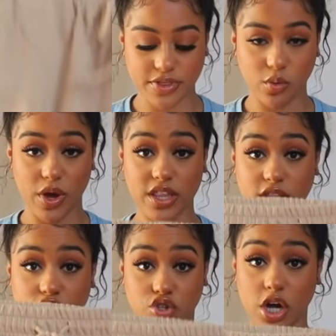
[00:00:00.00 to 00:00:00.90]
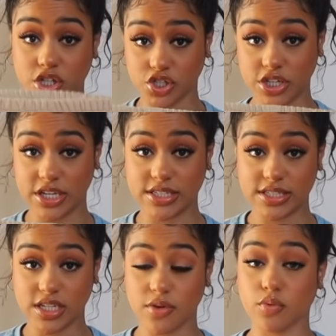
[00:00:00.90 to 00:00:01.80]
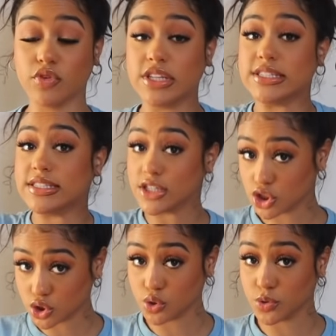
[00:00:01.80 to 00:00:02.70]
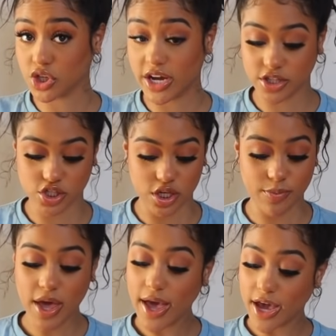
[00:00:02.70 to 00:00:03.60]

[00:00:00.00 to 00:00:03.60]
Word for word: But the way that the drawstring is and stuff will really cinch you when you're at the gym.